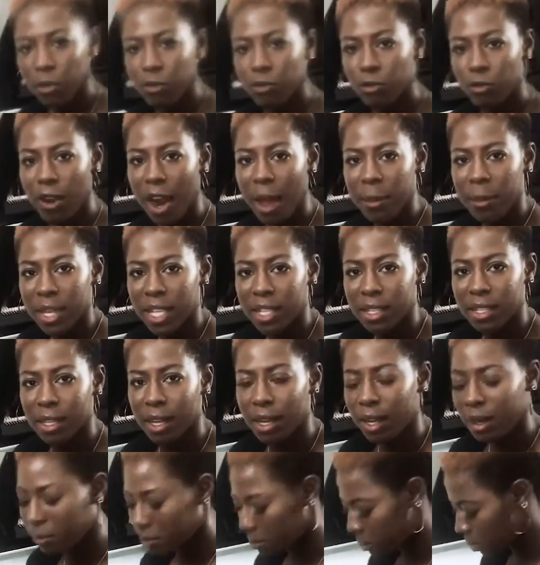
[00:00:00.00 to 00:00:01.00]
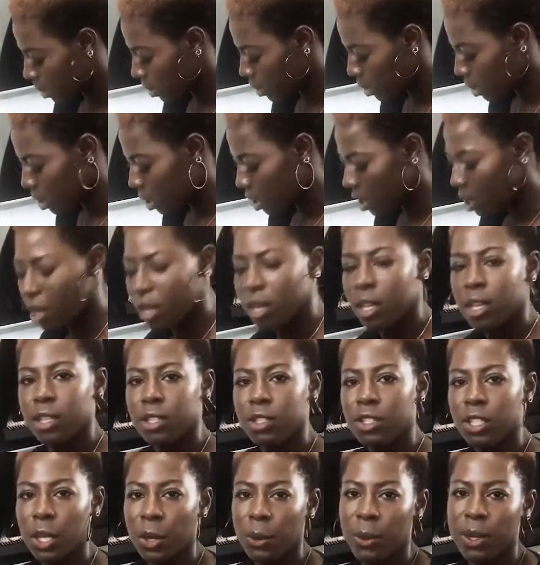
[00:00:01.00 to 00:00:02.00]
wrap it up
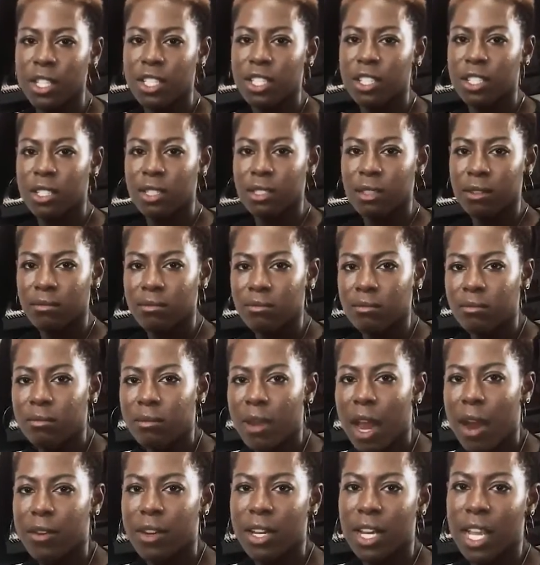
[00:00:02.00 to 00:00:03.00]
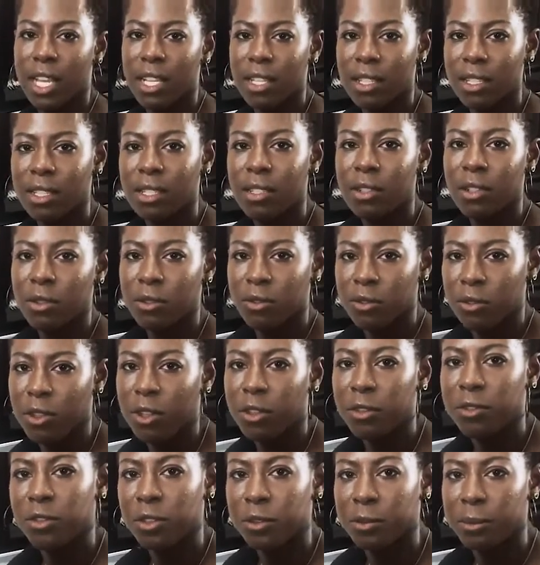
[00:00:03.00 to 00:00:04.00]
so it just marinates for
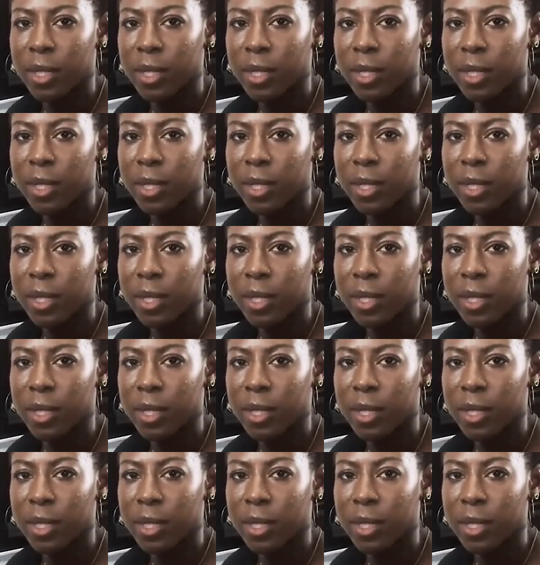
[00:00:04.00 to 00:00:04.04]
a few